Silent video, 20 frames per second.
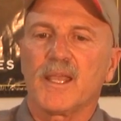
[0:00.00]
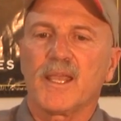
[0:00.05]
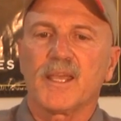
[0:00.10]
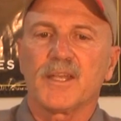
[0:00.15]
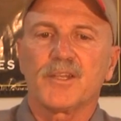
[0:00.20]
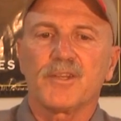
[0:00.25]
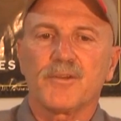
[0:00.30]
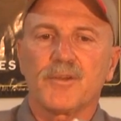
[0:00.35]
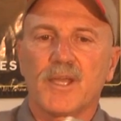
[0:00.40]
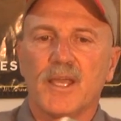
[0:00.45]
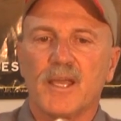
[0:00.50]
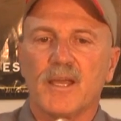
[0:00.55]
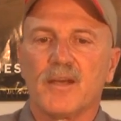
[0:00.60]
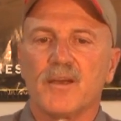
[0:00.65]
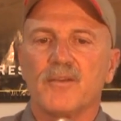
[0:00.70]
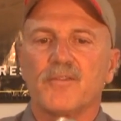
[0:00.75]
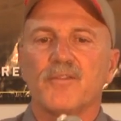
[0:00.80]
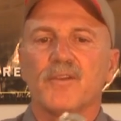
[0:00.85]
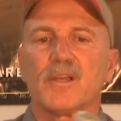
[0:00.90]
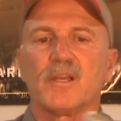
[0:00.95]
and you
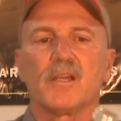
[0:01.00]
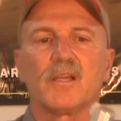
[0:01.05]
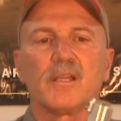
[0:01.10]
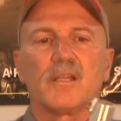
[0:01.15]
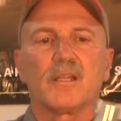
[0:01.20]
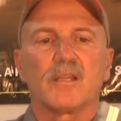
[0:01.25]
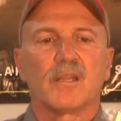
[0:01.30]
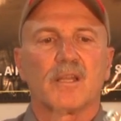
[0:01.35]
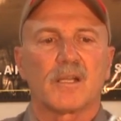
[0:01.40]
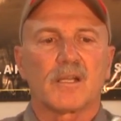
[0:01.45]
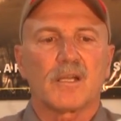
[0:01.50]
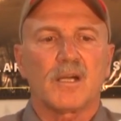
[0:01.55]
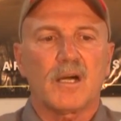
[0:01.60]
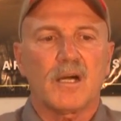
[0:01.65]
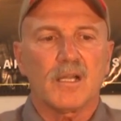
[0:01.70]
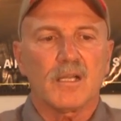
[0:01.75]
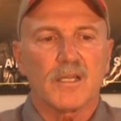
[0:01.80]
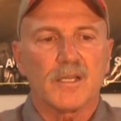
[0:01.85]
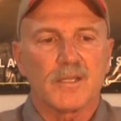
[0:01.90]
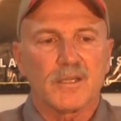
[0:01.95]
have the
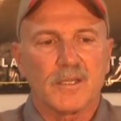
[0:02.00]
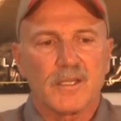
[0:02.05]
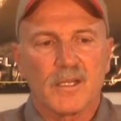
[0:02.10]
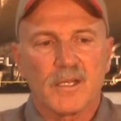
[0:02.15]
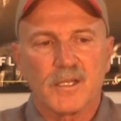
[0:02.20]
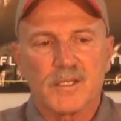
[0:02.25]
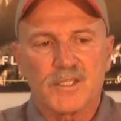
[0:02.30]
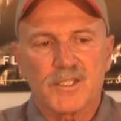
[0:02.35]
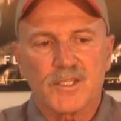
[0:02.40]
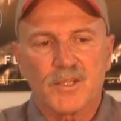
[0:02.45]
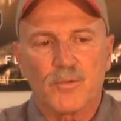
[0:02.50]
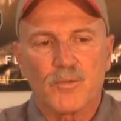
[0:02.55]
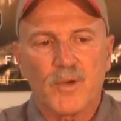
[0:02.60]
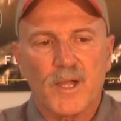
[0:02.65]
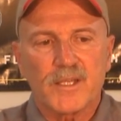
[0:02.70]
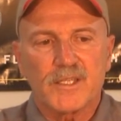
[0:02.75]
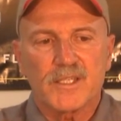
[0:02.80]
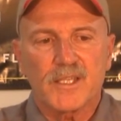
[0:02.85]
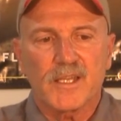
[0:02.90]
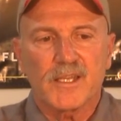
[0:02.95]
collet that is the
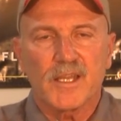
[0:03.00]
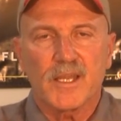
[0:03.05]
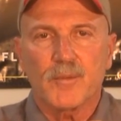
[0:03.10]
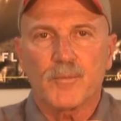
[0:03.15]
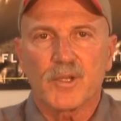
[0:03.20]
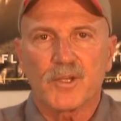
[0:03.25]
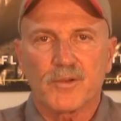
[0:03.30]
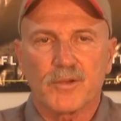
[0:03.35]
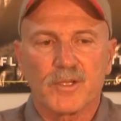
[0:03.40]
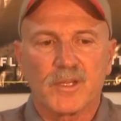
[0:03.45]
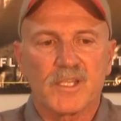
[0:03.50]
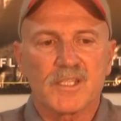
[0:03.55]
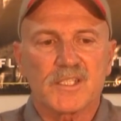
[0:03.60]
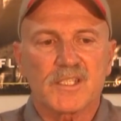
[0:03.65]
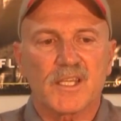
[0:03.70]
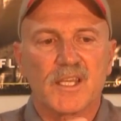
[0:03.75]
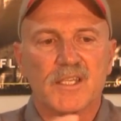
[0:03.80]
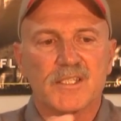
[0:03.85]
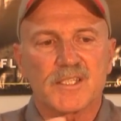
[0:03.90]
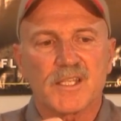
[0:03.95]
right diameter. In
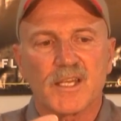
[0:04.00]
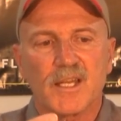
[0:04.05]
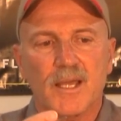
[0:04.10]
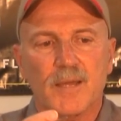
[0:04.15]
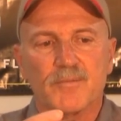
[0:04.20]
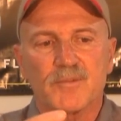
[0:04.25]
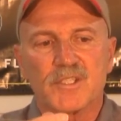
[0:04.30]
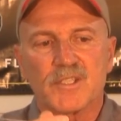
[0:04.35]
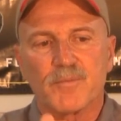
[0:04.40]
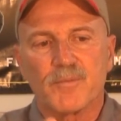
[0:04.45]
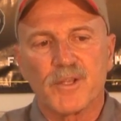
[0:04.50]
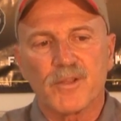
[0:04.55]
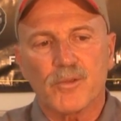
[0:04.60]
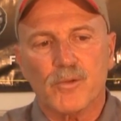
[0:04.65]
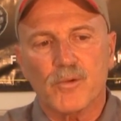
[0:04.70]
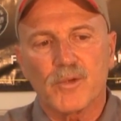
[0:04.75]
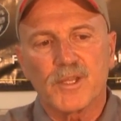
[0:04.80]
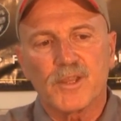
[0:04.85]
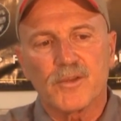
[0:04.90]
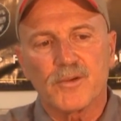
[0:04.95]
this case it happens to be
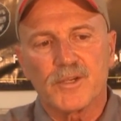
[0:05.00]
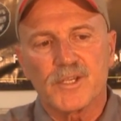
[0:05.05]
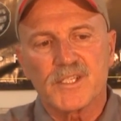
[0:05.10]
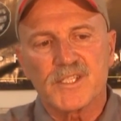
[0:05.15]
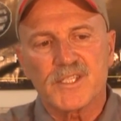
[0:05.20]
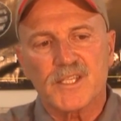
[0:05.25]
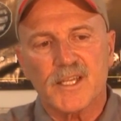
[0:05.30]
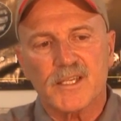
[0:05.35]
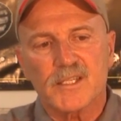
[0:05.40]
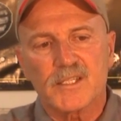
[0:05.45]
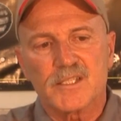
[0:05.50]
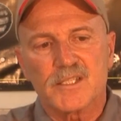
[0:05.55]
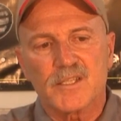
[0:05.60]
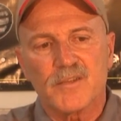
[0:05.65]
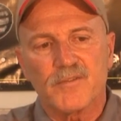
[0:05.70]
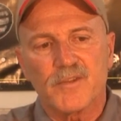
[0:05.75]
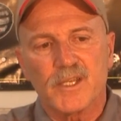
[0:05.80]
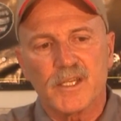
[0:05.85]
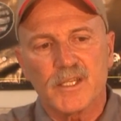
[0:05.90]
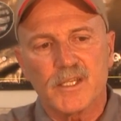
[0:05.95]

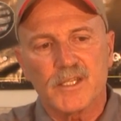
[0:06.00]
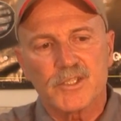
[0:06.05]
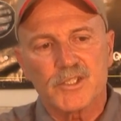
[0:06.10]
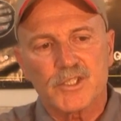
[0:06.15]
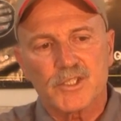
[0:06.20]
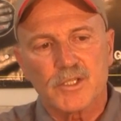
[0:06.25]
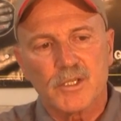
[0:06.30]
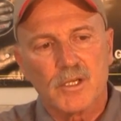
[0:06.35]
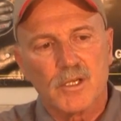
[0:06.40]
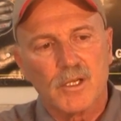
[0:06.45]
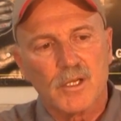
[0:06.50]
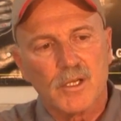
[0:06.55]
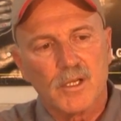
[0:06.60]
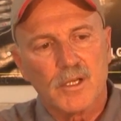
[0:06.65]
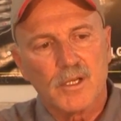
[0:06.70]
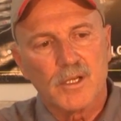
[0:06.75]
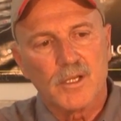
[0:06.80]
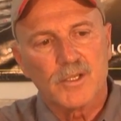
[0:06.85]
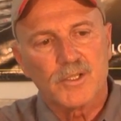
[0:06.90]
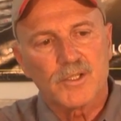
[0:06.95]
3/32 of an inch
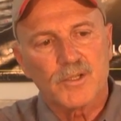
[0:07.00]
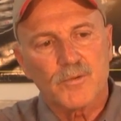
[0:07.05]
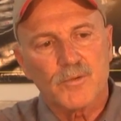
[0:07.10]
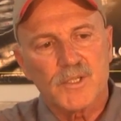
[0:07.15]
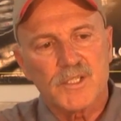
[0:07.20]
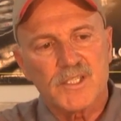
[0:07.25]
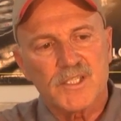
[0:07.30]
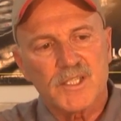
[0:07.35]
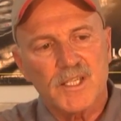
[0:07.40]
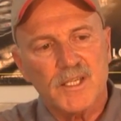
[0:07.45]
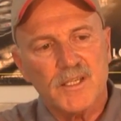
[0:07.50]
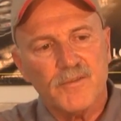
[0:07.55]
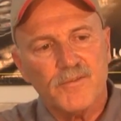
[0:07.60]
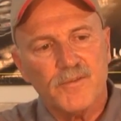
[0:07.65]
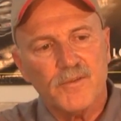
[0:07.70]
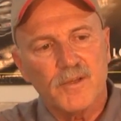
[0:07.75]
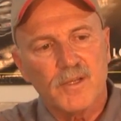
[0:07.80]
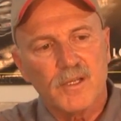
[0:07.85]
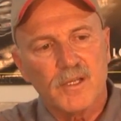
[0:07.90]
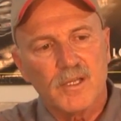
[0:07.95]
to
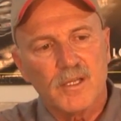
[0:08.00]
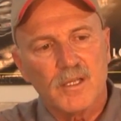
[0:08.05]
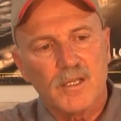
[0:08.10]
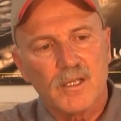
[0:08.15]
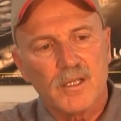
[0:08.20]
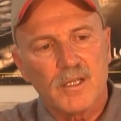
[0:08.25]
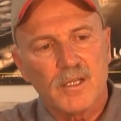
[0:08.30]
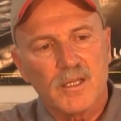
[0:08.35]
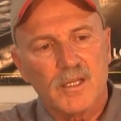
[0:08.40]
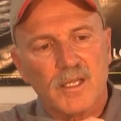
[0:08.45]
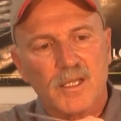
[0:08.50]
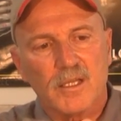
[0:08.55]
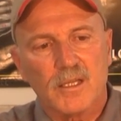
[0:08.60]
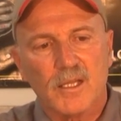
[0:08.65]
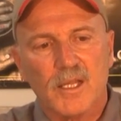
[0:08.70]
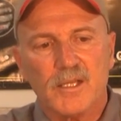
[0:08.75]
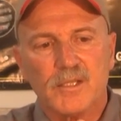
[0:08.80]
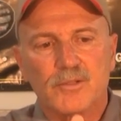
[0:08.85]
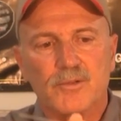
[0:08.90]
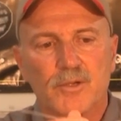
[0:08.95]
receive the
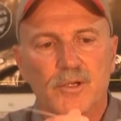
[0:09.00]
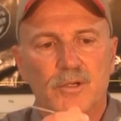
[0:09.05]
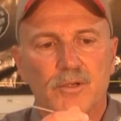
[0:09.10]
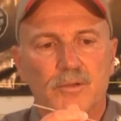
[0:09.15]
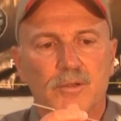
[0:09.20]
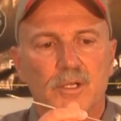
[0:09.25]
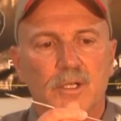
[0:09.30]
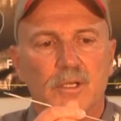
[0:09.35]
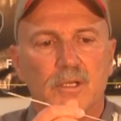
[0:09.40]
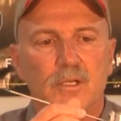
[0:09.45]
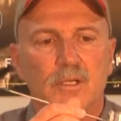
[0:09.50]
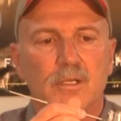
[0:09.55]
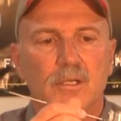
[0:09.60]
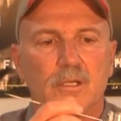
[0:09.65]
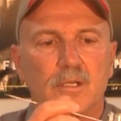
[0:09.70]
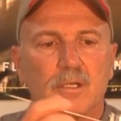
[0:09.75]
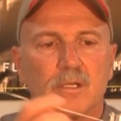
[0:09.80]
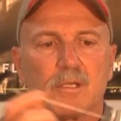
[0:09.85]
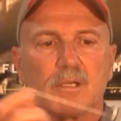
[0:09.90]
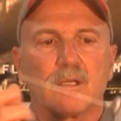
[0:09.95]
electrode
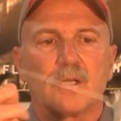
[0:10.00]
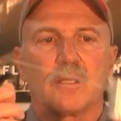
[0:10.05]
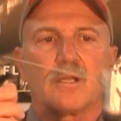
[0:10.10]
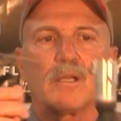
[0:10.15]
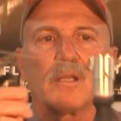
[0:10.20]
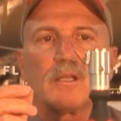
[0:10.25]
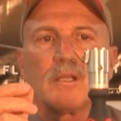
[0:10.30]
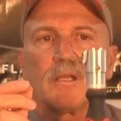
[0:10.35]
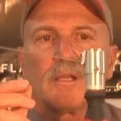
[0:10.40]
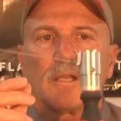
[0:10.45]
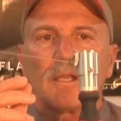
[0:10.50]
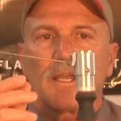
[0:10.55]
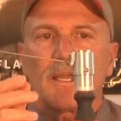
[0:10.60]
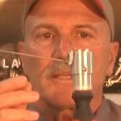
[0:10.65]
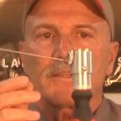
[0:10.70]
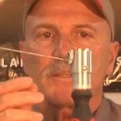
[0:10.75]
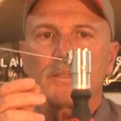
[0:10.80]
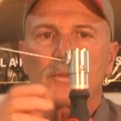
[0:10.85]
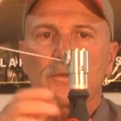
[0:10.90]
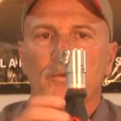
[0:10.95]

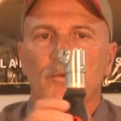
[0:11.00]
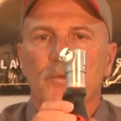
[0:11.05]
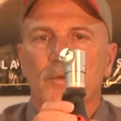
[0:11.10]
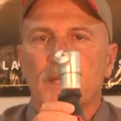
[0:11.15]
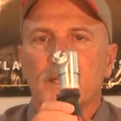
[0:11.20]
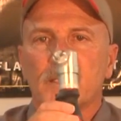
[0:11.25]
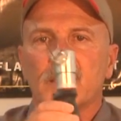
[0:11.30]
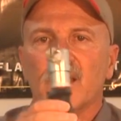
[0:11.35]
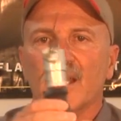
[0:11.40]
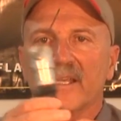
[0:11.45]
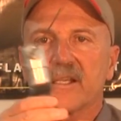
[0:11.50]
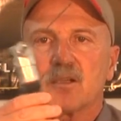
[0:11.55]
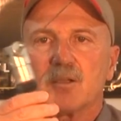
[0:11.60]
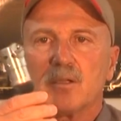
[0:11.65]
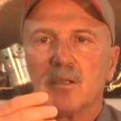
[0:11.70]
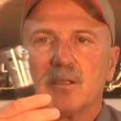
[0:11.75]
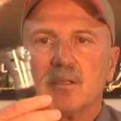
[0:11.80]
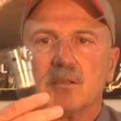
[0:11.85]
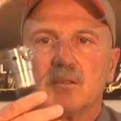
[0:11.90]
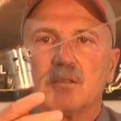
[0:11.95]
at the correct
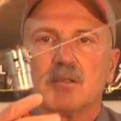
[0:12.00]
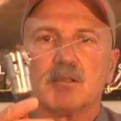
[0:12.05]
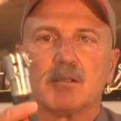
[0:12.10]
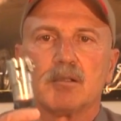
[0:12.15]
angle